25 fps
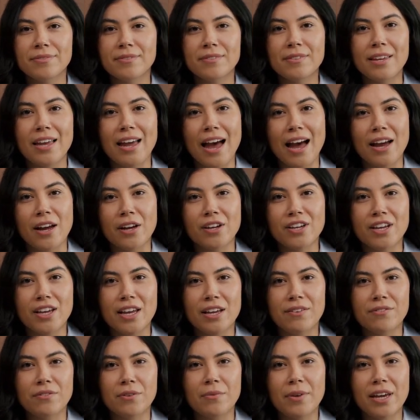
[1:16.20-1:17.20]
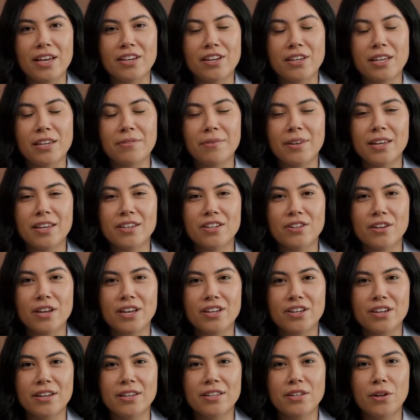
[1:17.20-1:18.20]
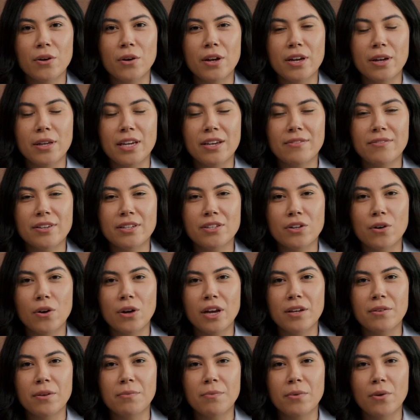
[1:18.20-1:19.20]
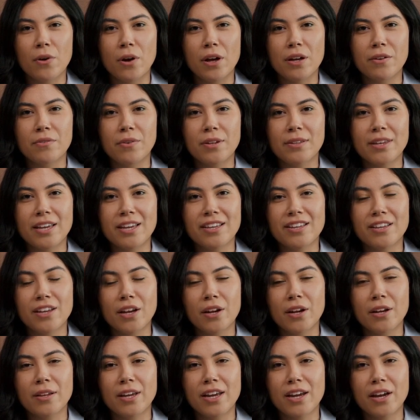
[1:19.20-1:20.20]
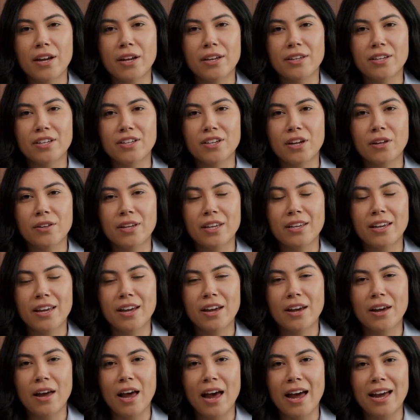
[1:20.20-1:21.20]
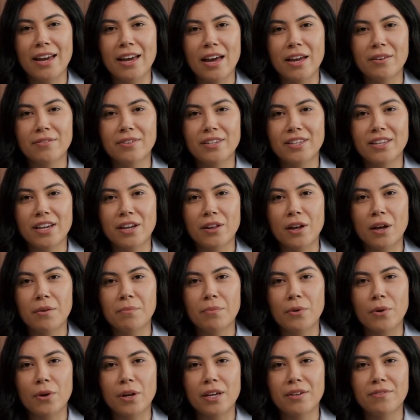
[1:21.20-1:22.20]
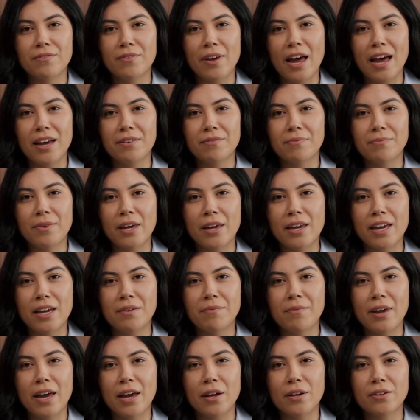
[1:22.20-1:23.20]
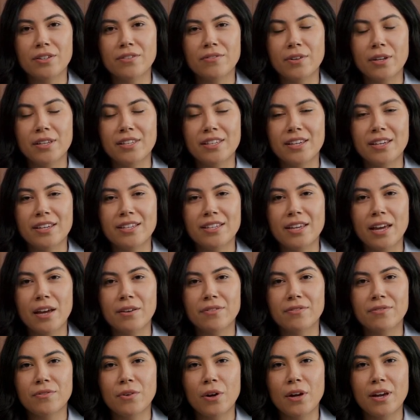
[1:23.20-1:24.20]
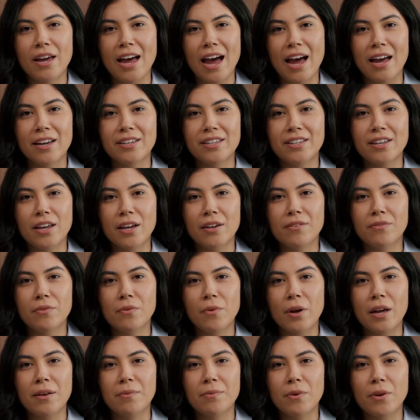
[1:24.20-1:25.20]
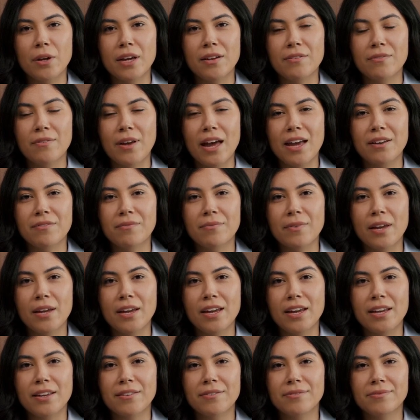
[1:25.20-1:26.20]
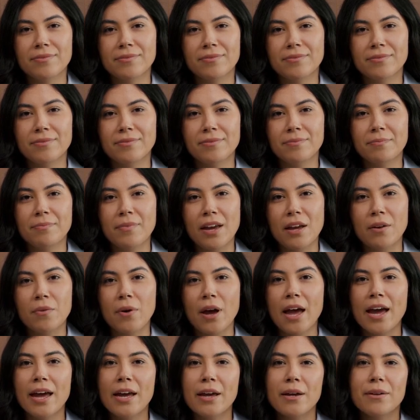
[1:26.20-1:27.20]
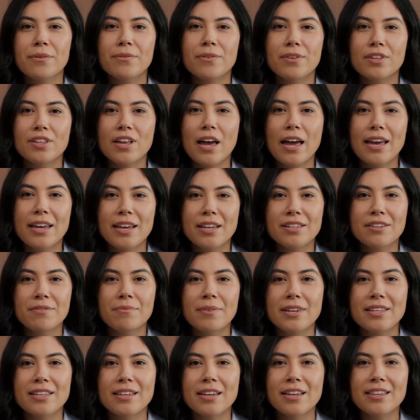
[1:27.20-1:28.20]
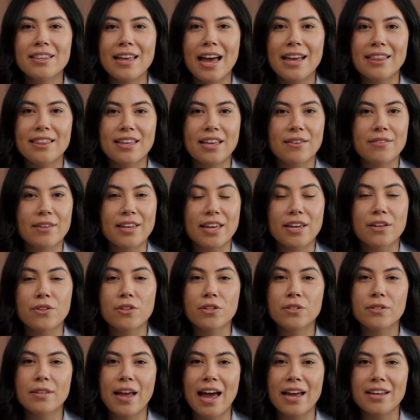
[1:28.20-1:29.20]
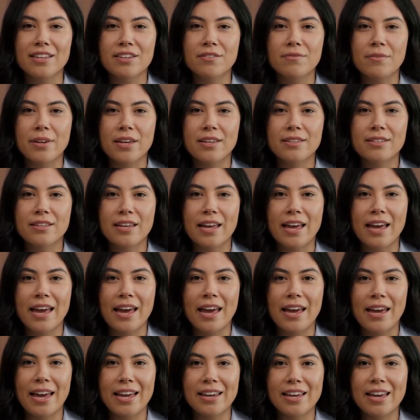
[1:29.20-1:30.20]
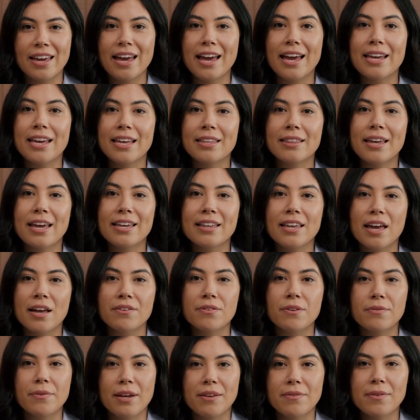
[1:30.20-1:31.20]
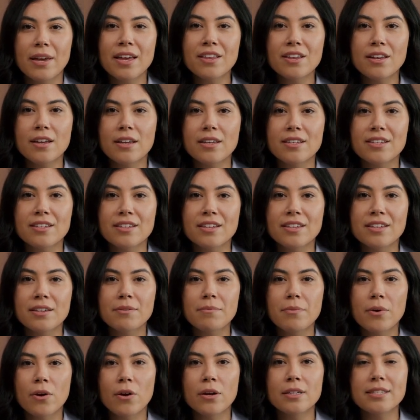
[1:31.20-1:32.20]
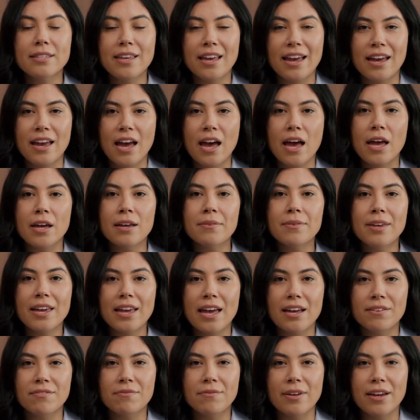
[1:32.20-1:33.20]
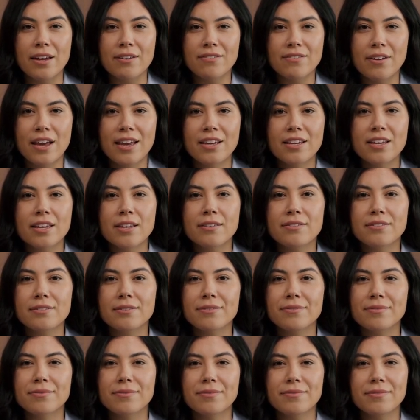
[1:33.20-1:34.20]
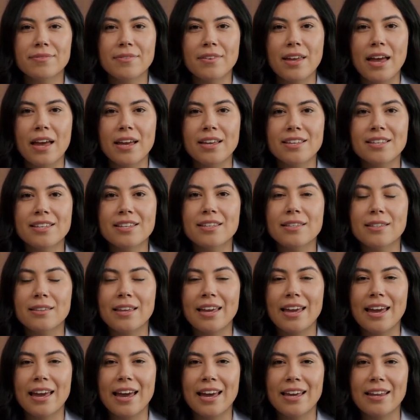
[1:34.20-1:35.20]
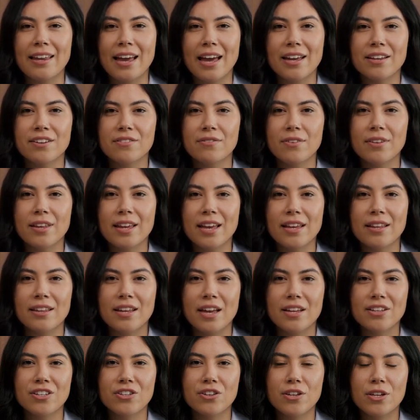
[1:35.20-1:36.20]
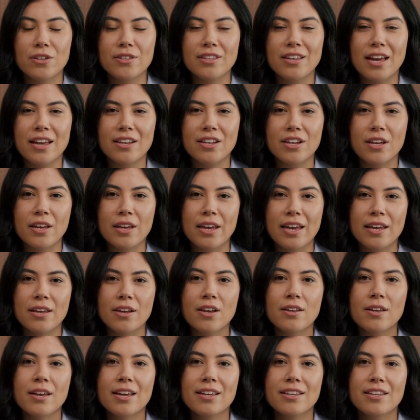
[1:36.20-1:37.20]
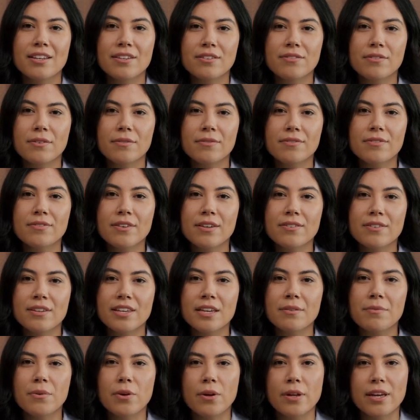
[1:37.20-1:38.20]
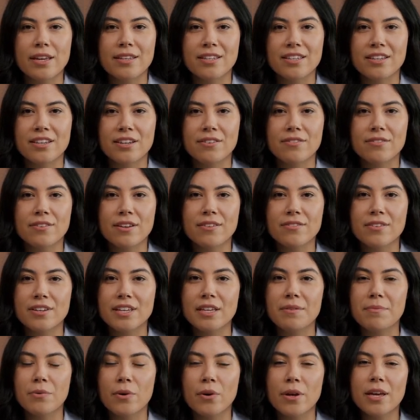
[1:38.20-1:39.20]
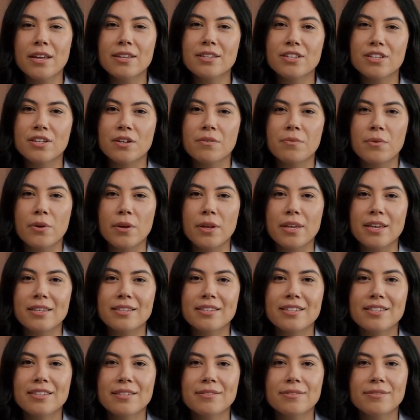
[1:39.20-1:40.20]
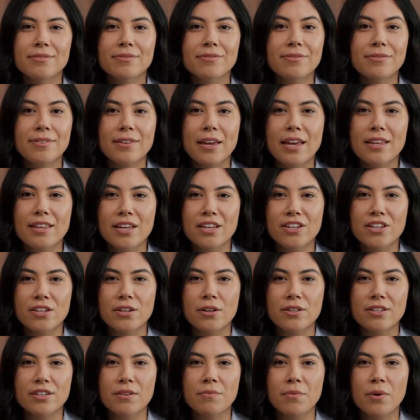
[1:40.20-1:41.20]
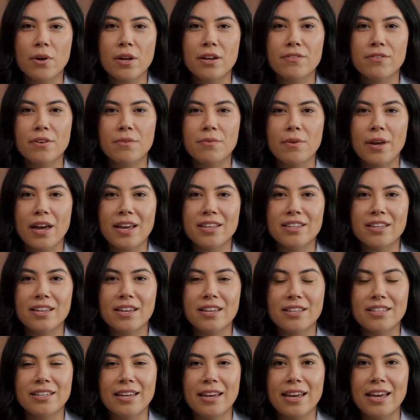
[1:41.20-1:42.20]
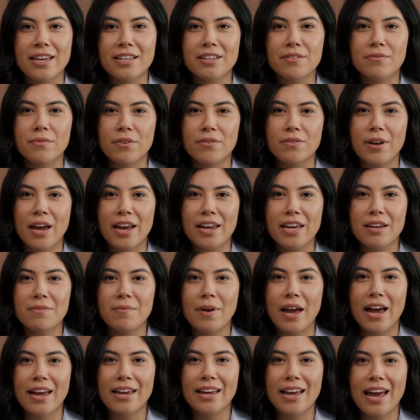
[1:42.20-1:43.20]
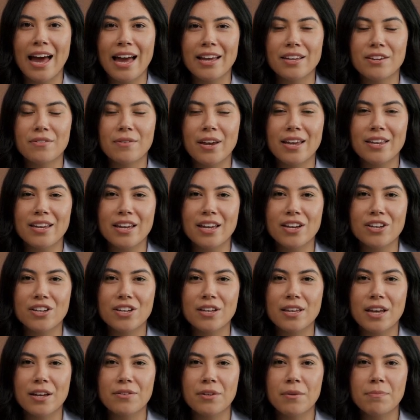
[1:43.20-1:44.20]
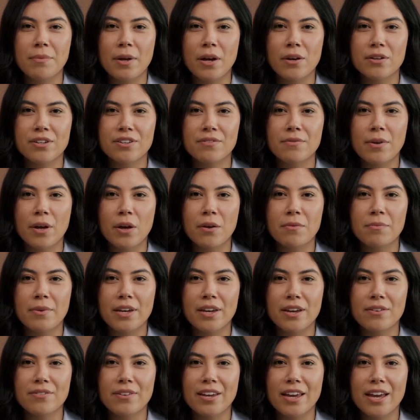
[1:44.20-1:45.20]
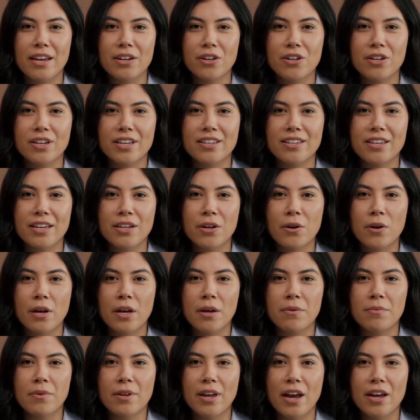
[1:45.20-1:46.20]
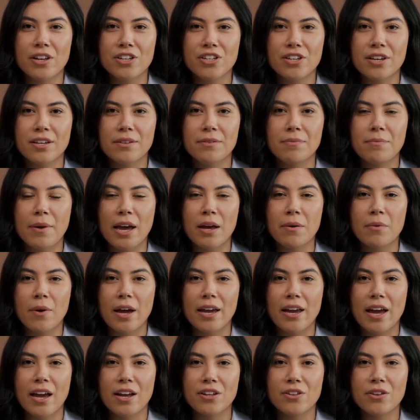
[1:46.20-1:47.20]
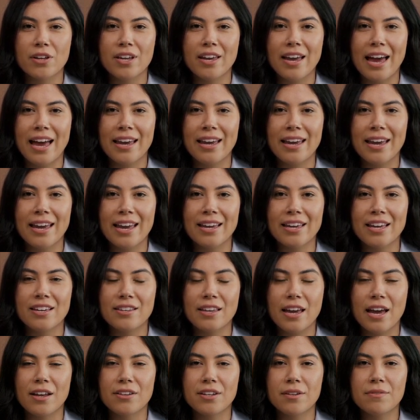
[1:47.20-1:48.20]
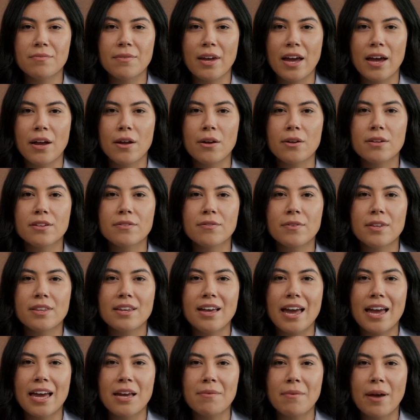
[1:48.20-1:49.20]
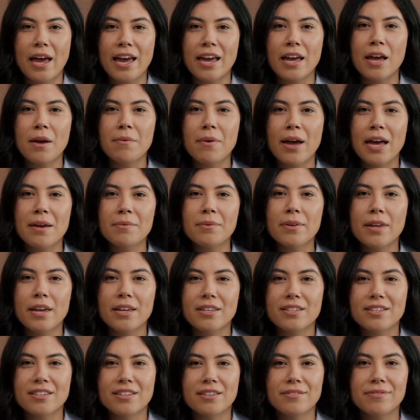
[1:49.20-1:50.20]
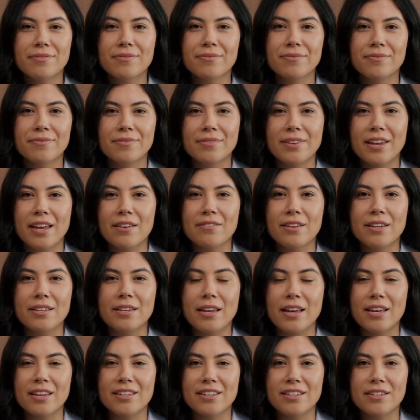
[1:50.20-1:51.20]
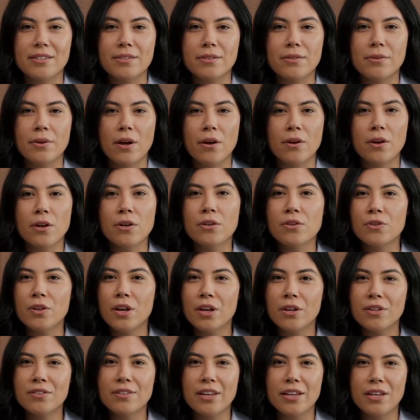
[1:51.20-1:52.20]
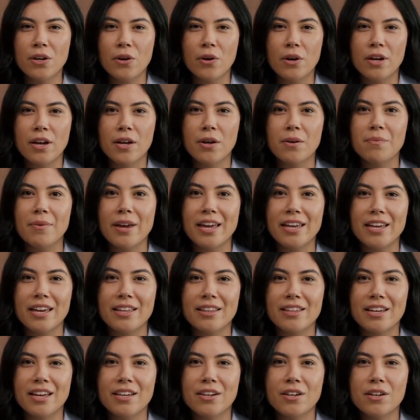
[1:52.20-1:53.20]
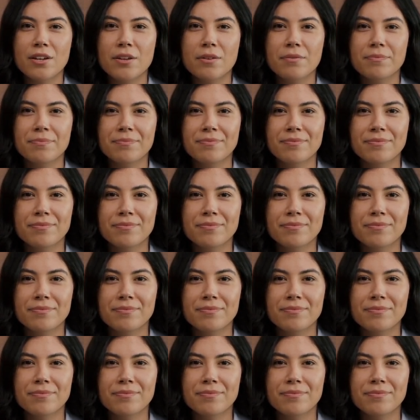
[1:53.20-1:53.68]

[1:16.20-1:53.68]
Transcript: the Energy Information Administration's oil inventory report released earlier showed a decline of 0.5 million barrels versus a forecast of 1.5 million. Meanwhile, China's business activity grew last month, indicating that government measures to support the economy have been effective. Thus, the index for the industrial sector increased from 50 points to 50.2 points. Additional support for prices is provided by the expectation of a postponement of the increase in oil production by 180,000 barrels per day by OPEC. Given this, local growth in oil may continue.